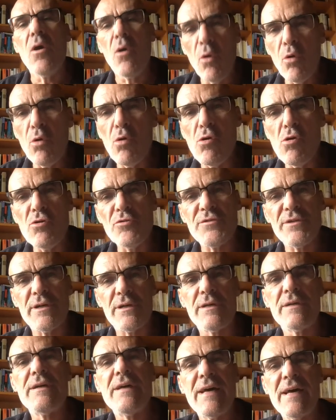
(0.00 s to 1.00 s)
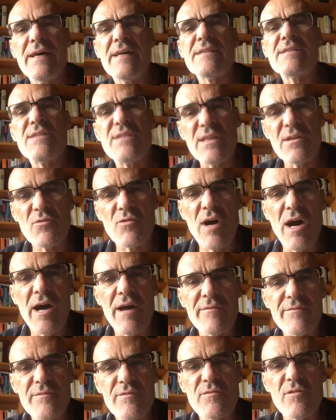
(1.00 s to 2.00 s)
Order has
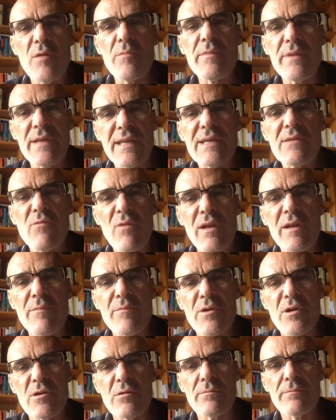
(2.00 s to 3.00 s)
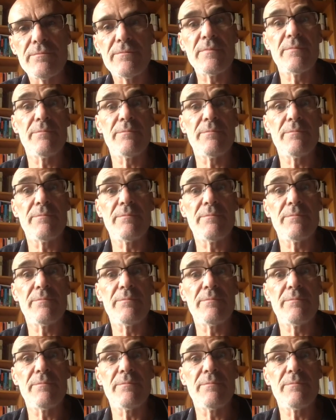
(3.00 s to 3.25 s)
derived from equilibrium.